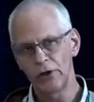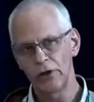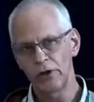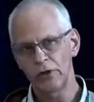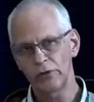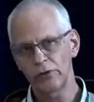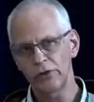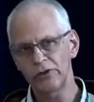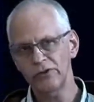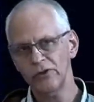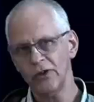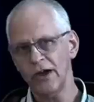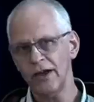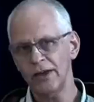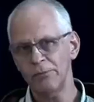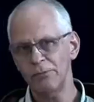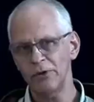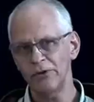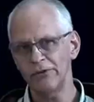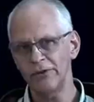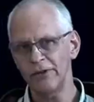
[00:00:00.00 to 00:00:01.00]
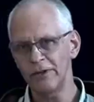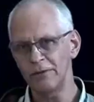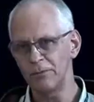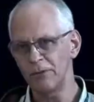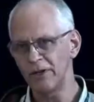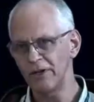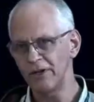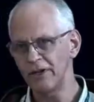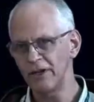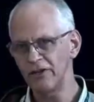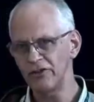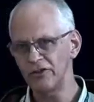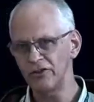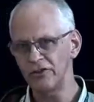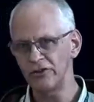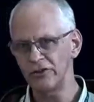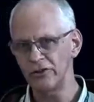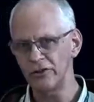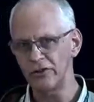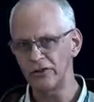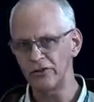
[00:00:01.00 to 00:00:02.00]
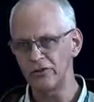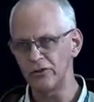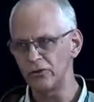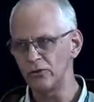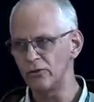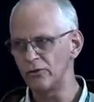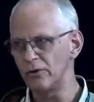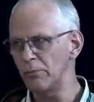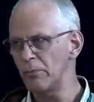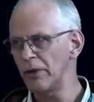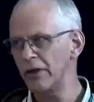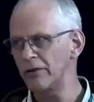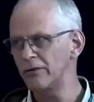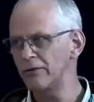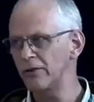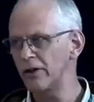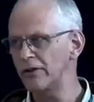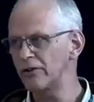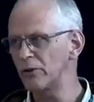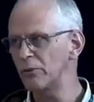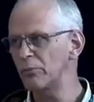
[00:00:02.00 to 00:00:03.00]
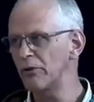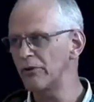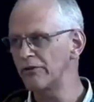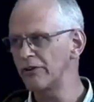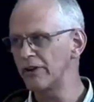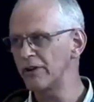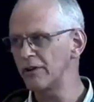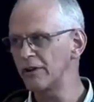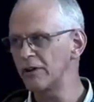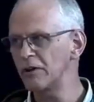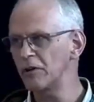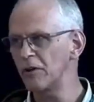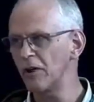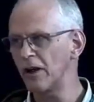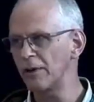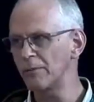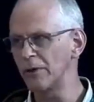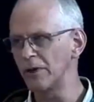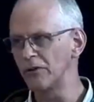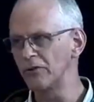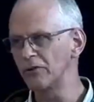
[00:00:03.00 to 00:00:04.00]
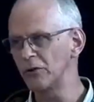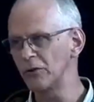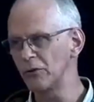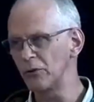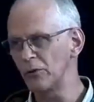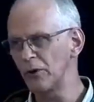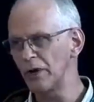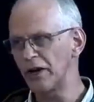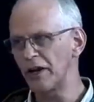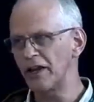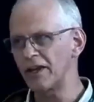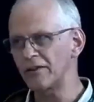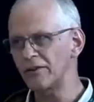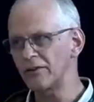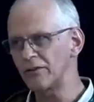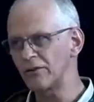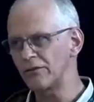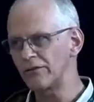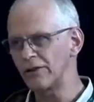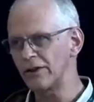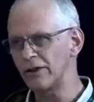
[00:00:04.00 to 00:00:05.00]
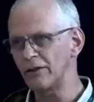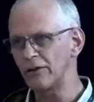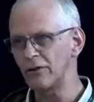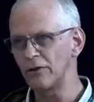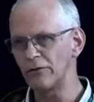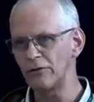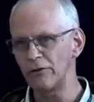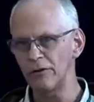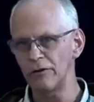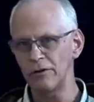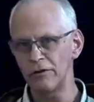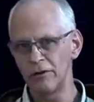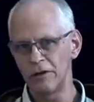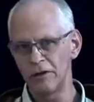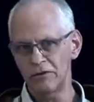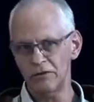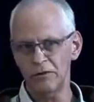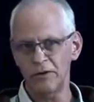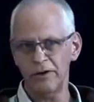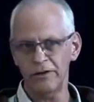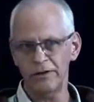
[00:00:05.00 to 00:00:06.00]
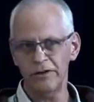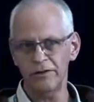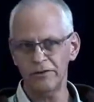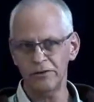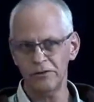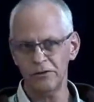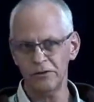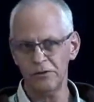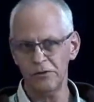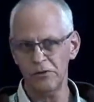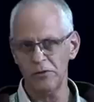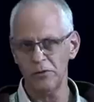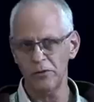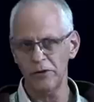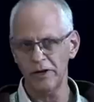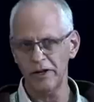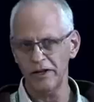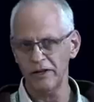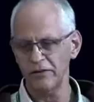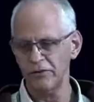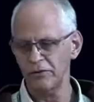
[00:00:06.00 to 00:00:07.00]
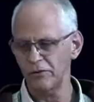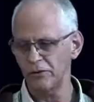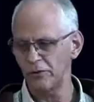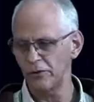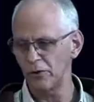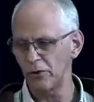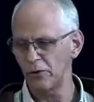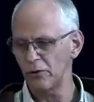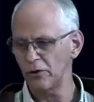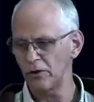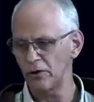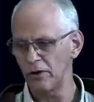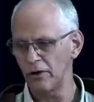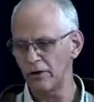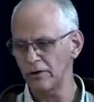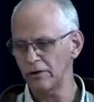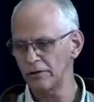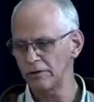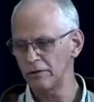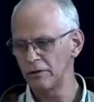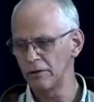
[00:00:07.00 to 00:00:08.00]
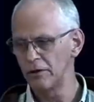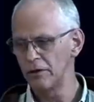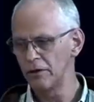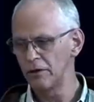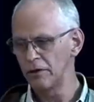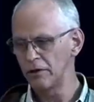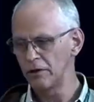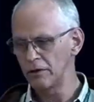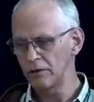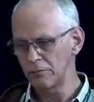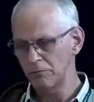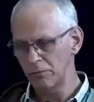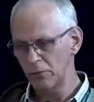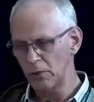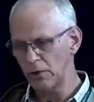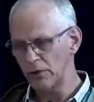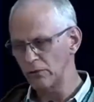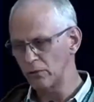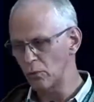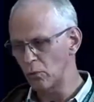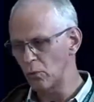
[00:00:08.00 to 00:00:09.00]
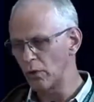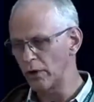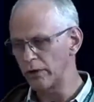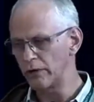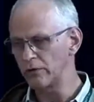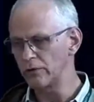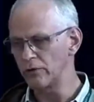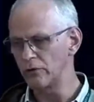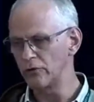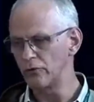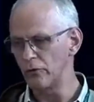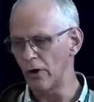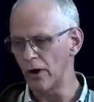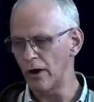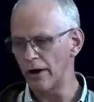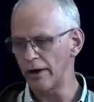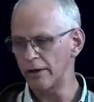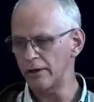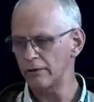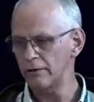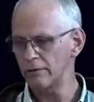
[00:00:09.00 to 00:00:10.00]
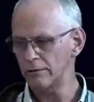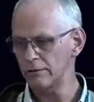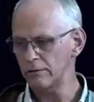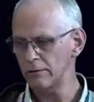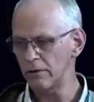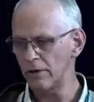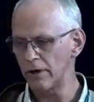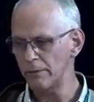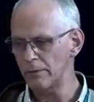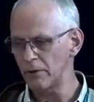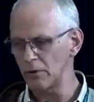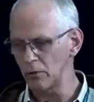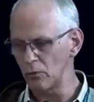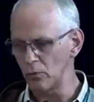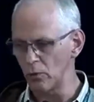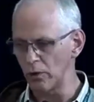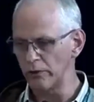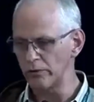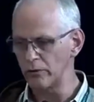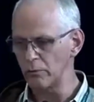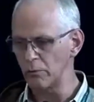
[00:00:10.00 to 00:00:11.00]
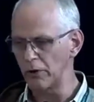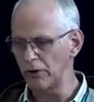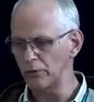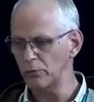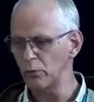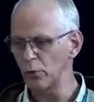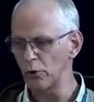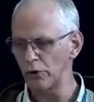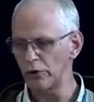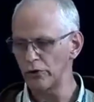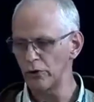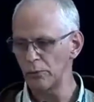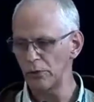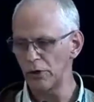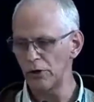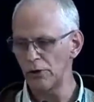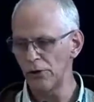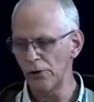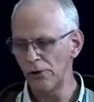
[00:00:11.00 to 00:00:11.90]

The type of heat mitigation you're going to do depends on your prevailing climate. So the right answer in Vancouver is not necessarily the right answer in the Okanagan, because one is a dry climate and one's much more humid.